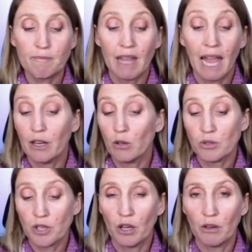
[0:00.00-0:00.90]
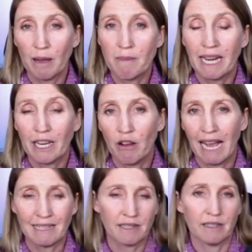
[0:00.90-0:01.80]
And also amino
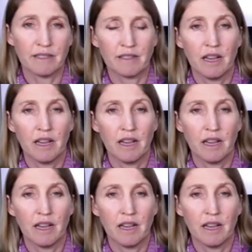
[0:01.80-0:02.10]
acids